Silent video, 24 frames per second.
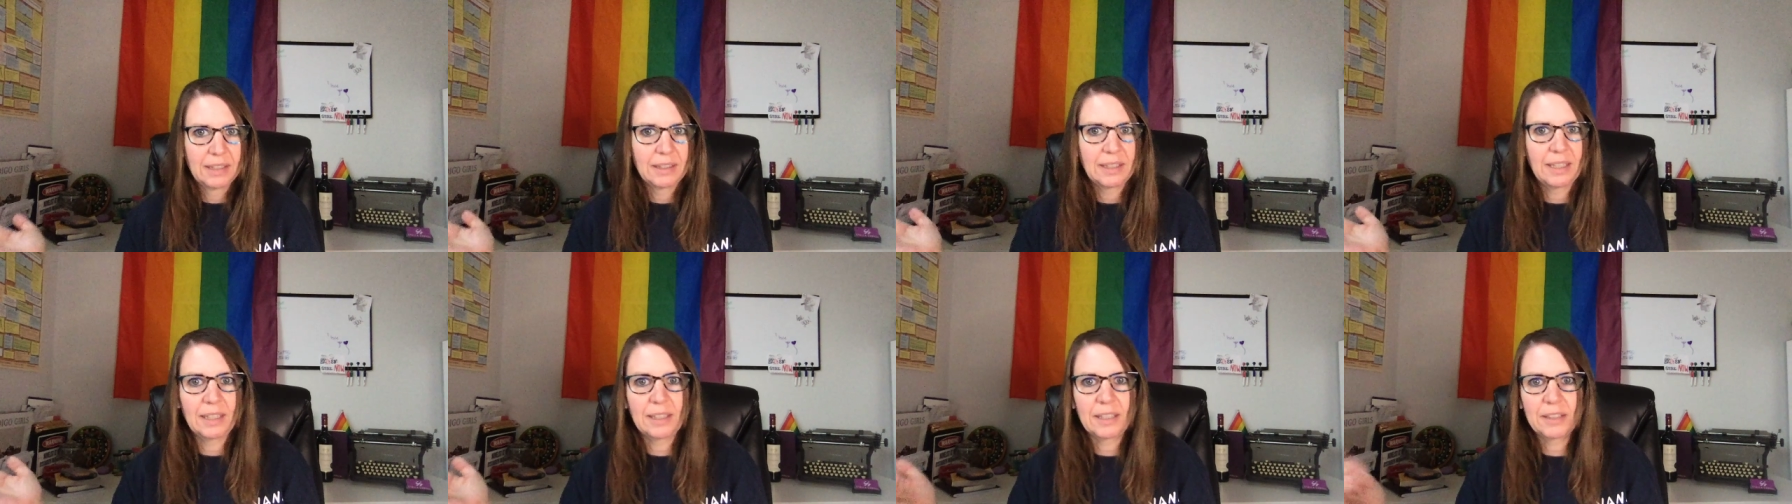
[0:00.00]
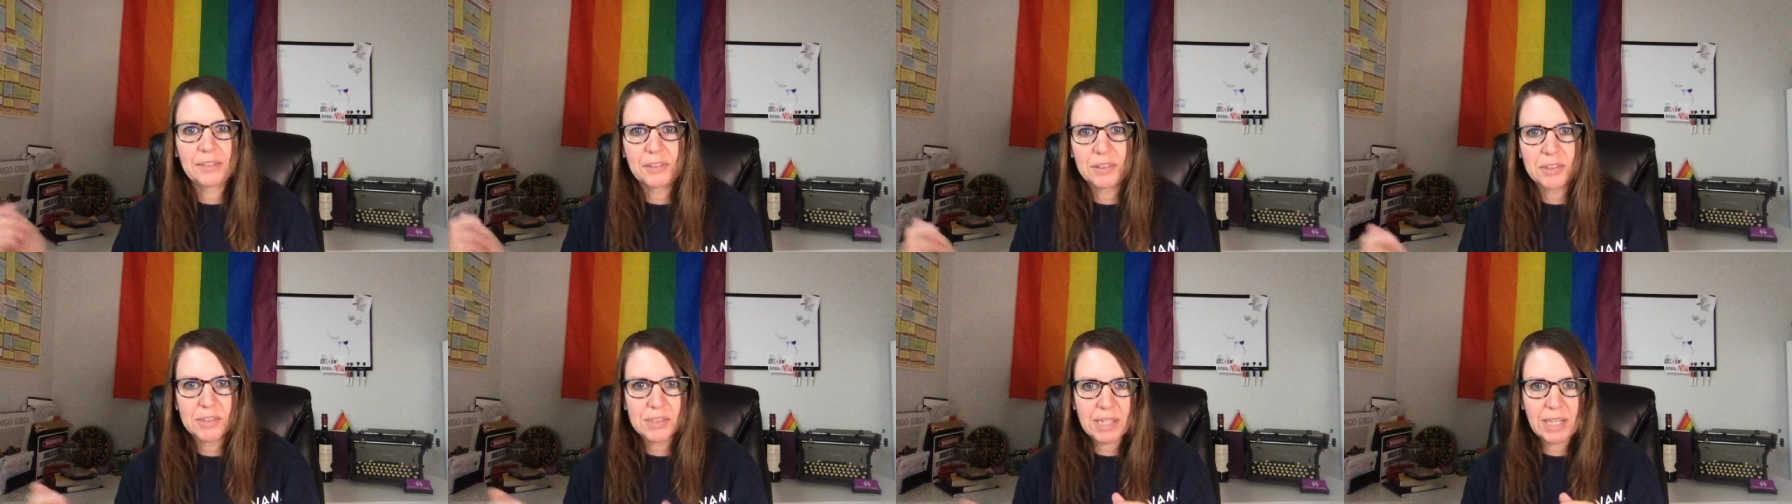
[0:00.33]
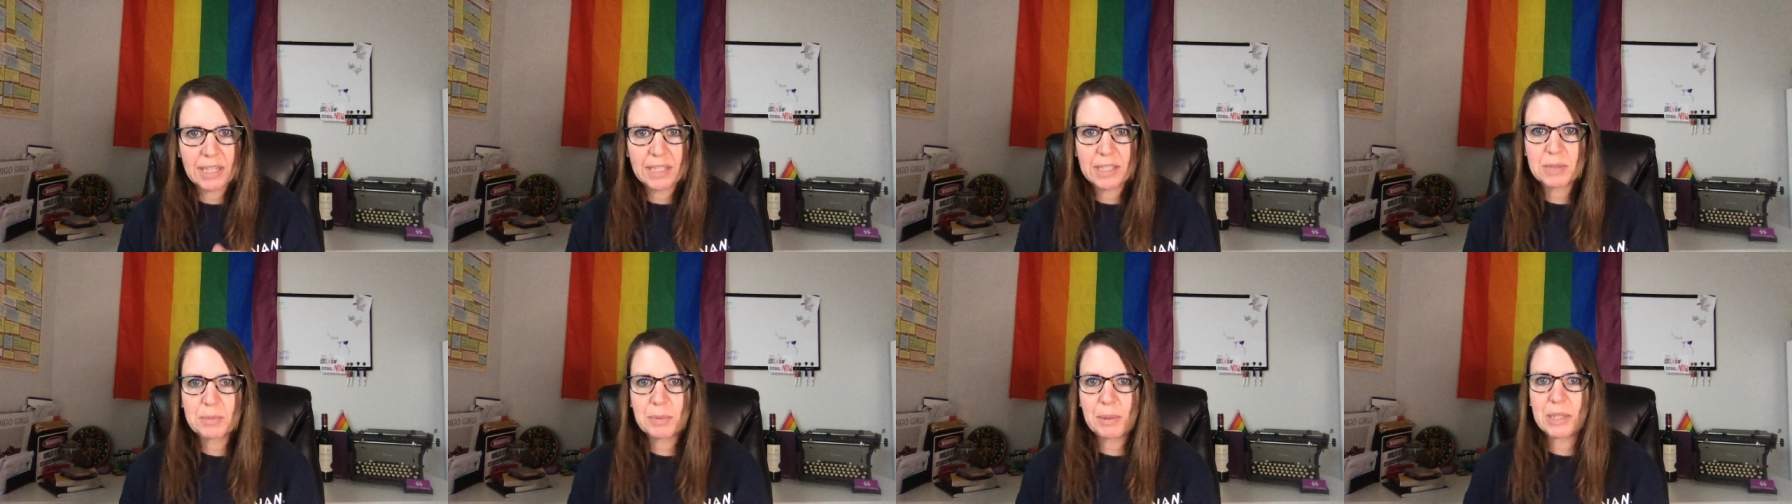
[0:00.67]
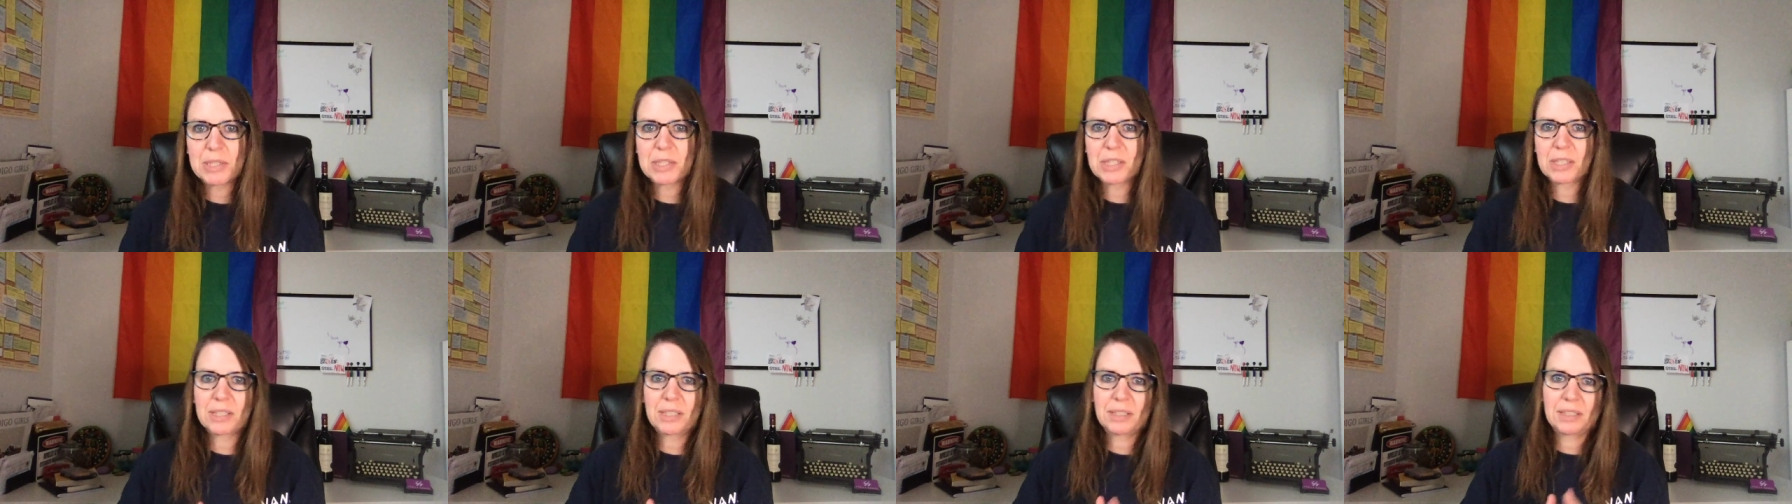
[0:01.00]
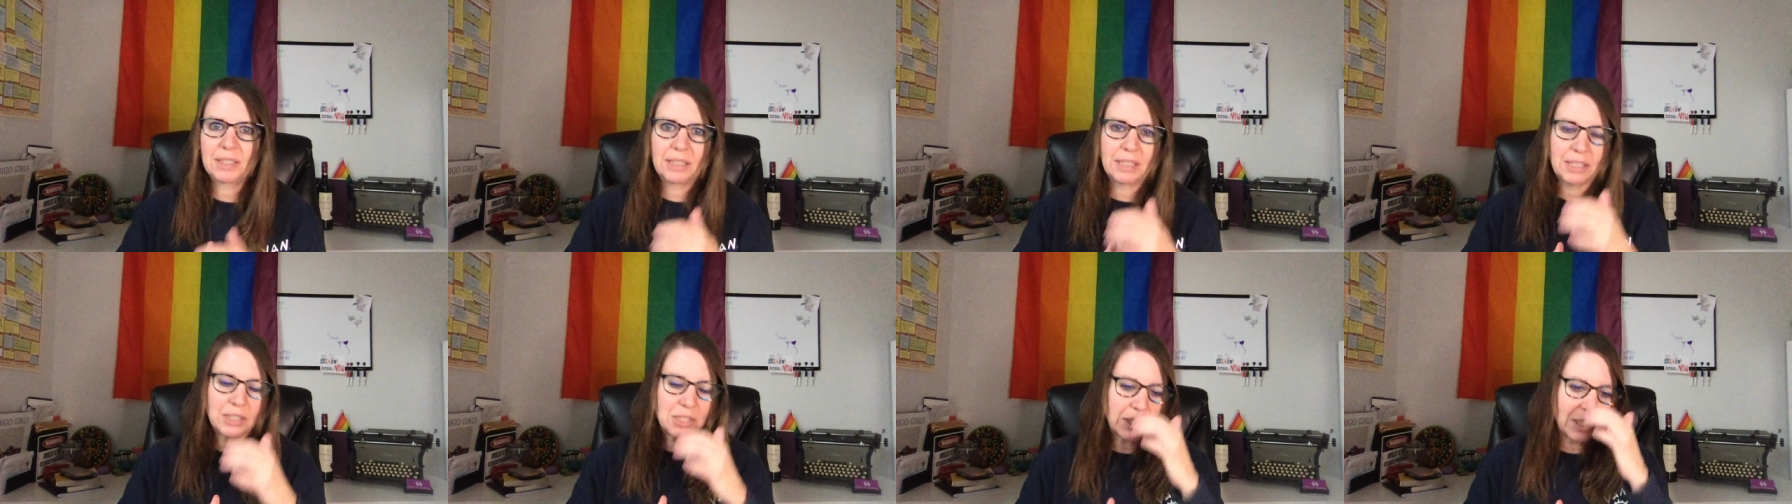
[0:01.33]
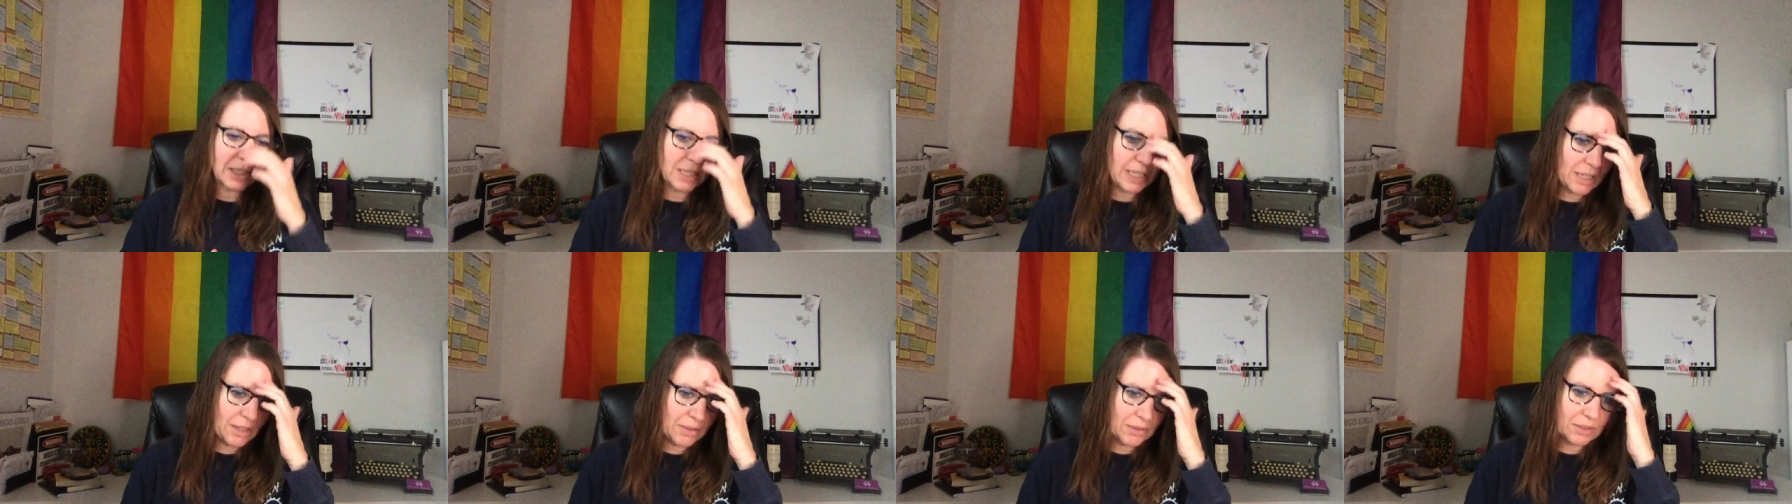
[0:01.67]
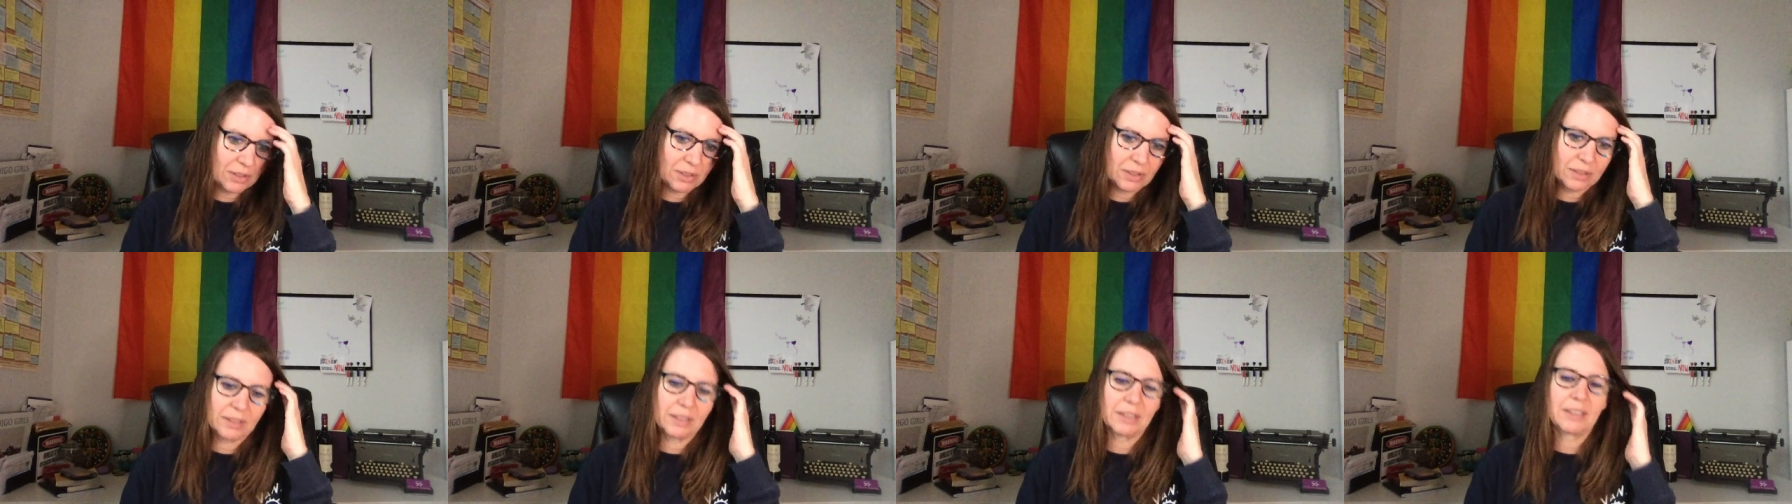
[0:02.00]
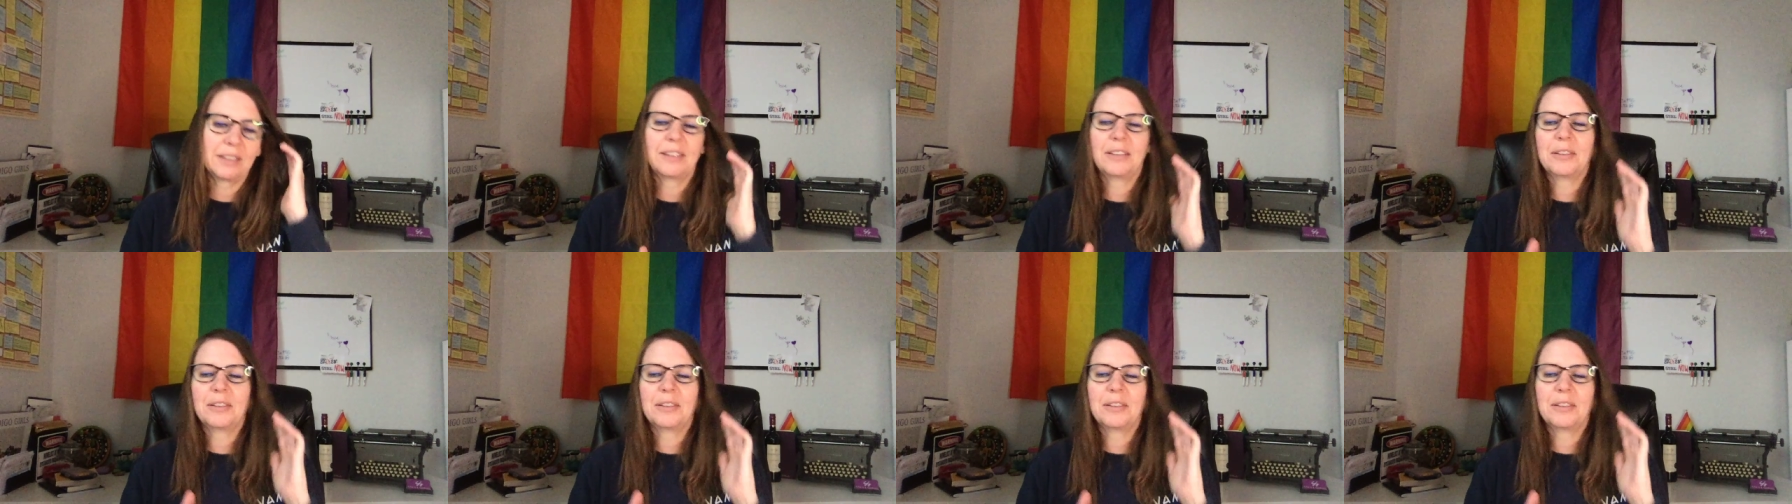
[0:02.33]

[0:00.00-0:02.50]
they left their science project on the kitchen counter and